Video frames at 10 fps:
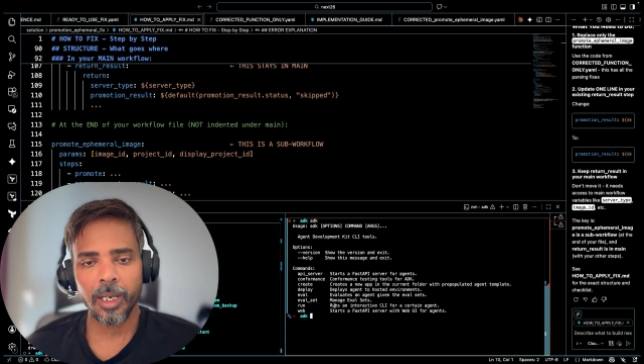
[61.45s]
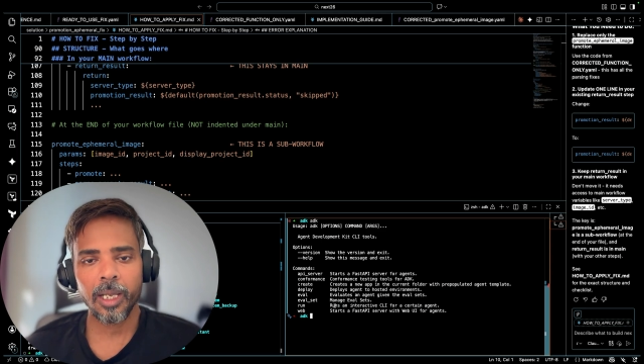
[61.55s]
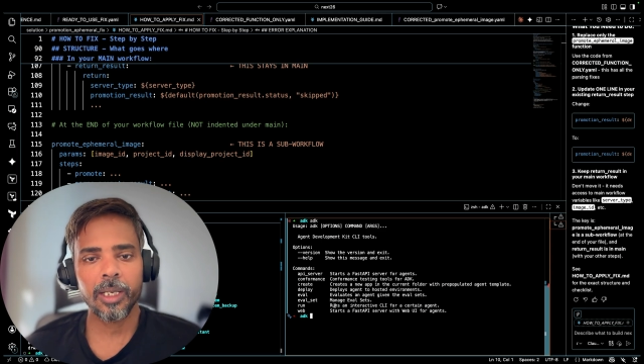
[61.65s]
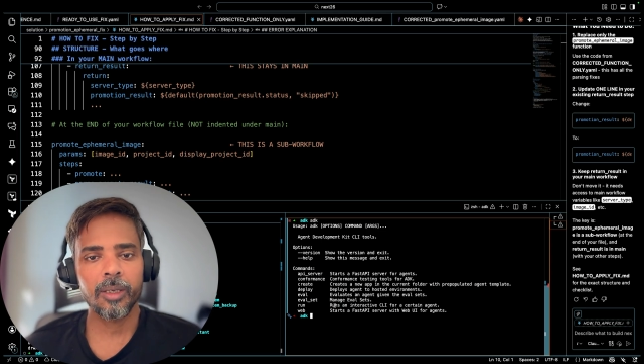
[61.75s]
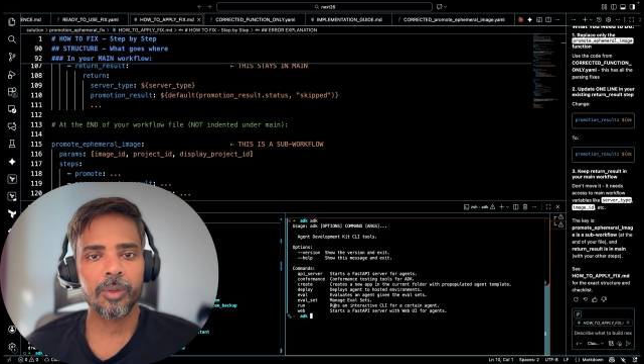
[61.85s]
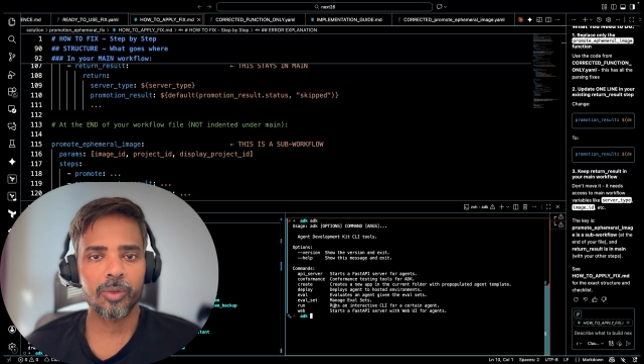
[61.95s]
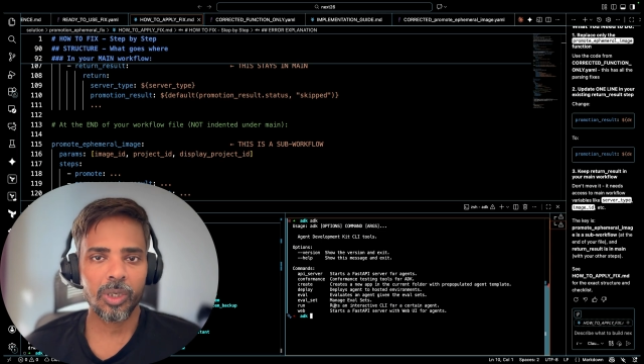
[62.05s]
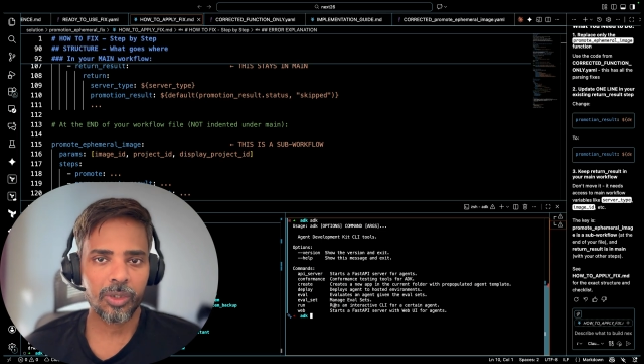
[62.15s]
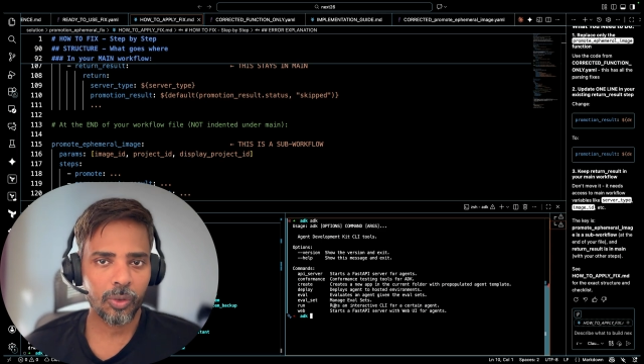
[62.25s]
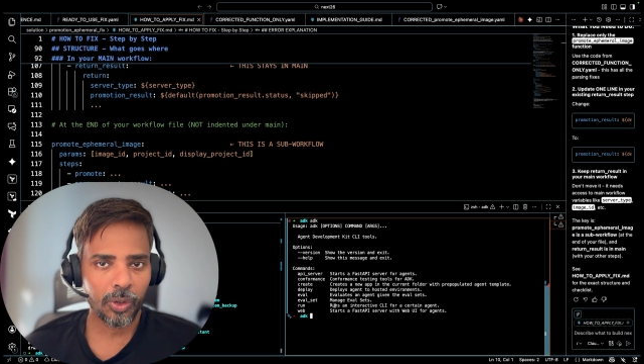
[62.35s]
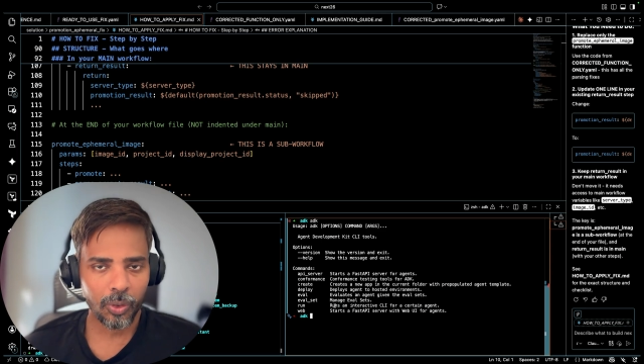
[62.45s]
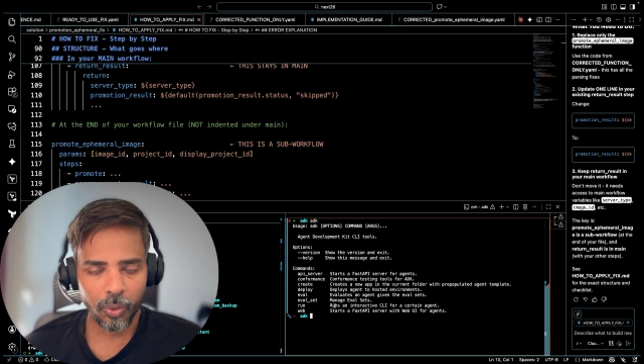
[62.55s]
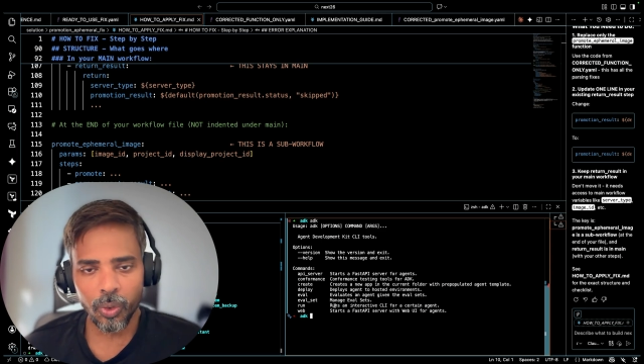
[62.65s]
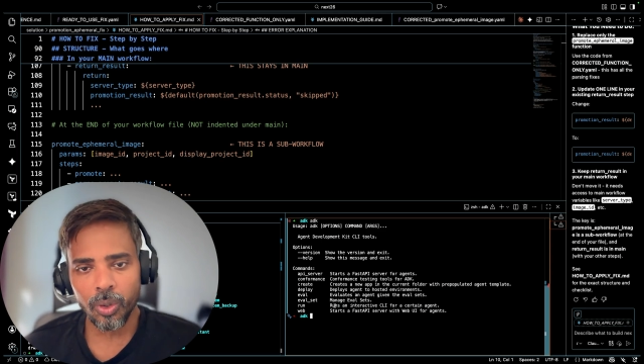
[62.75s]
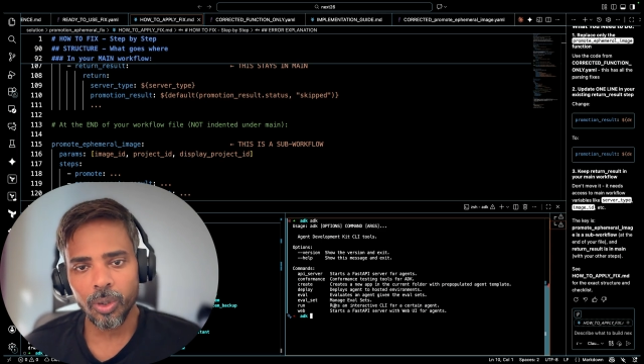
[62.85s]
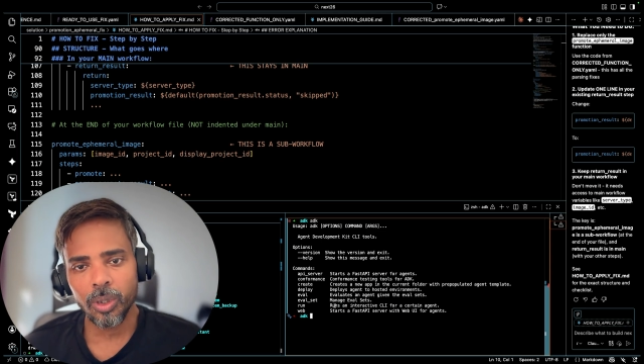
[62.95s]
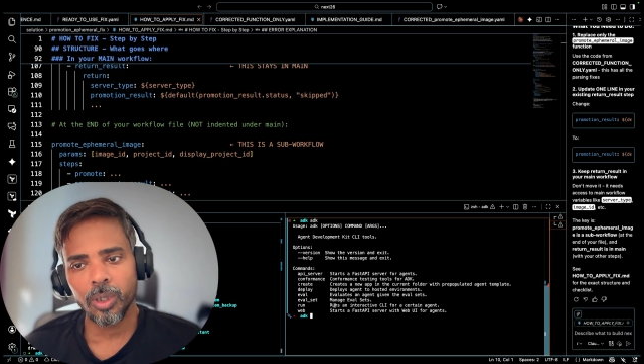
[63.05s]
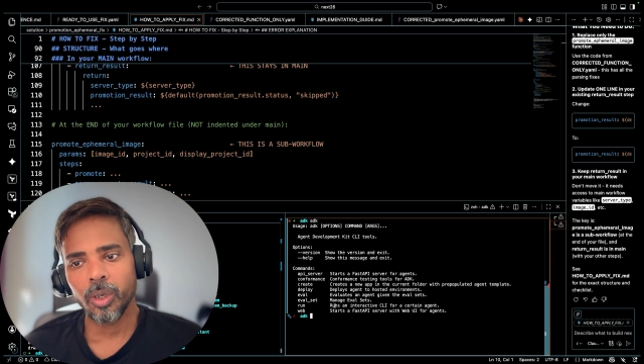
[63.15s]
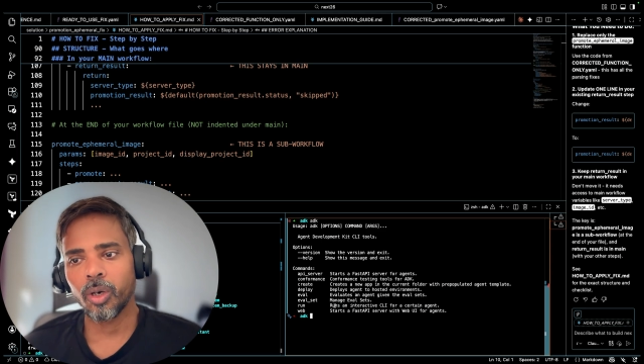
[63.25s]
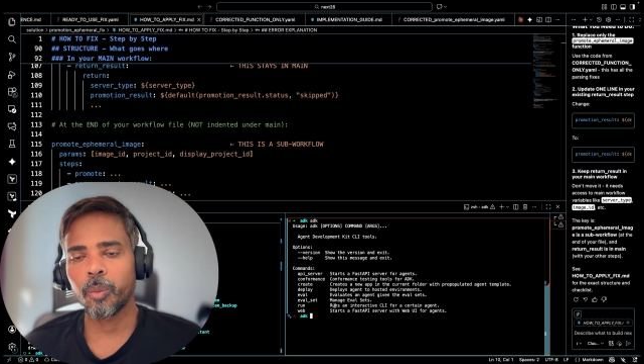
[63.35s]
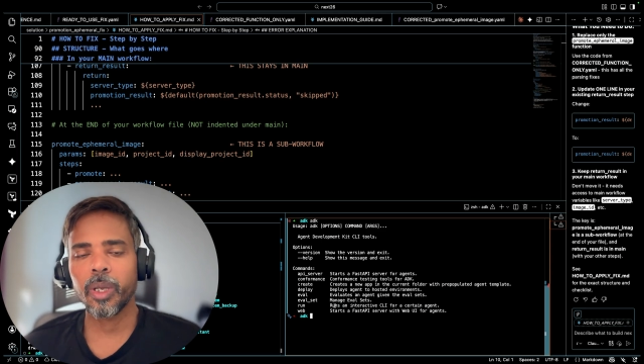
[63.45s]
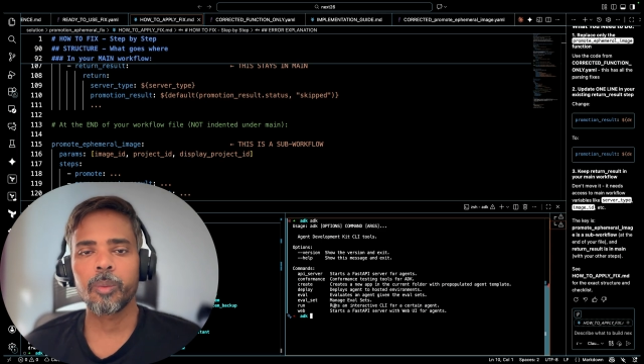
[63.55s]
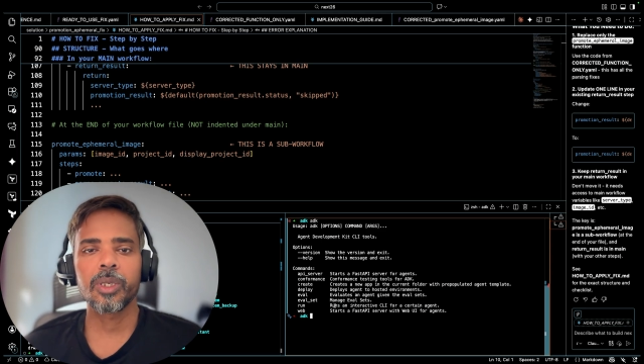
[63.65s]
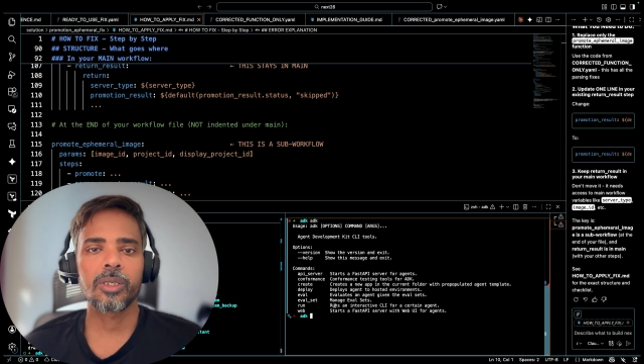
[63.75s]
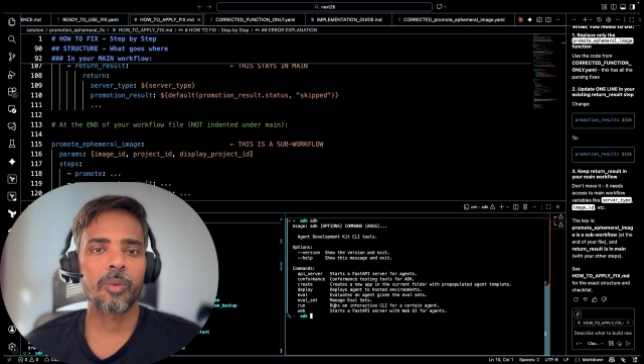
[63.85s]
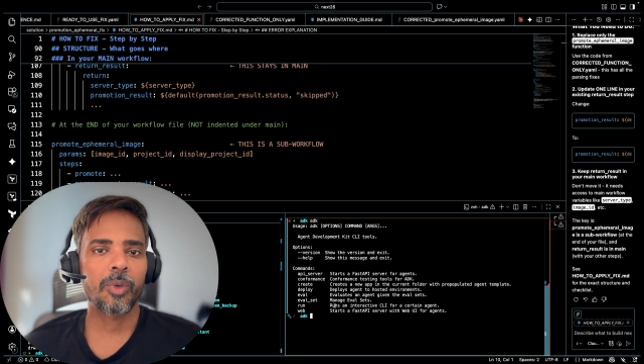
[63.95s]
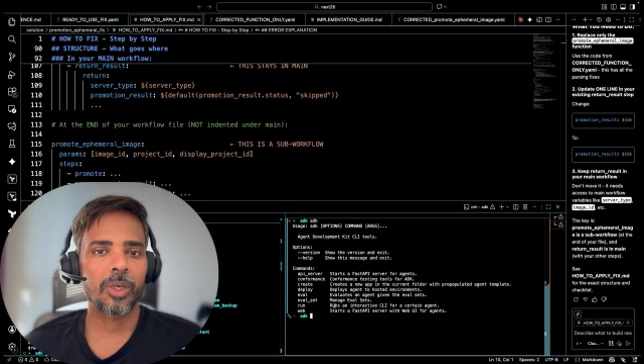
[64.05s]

like Visual Studio Code or maybe some